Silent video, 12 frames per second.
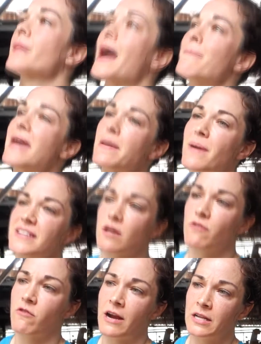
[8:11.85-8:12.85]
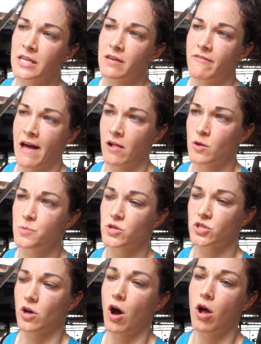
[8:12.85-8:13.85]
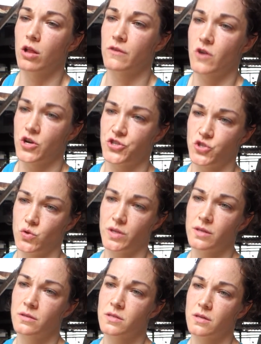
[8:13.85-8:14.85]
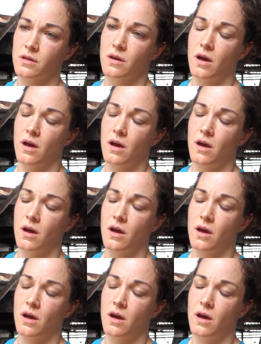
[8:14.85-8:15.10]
I make myself readily available to all of our students.